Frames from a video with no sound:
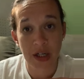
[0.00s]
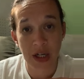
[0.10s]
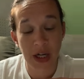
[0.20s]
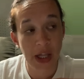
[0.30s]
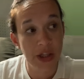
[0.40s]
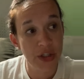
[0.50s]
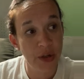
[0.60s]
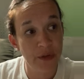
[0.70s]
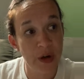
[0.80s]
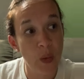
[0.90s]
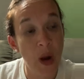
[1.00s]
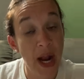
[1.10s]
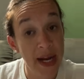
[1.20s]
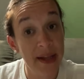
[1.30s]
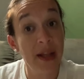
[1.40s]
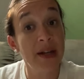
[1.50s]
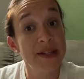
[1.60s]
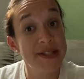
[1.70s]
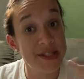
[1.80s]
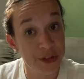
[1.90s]
And I look over at Wyatt and
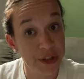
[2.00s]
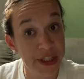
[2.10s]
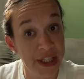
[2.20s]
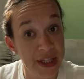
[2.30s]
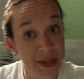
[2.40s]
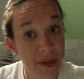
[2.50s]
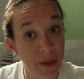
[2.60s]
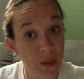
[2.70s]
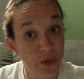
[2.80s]
he's still looking at the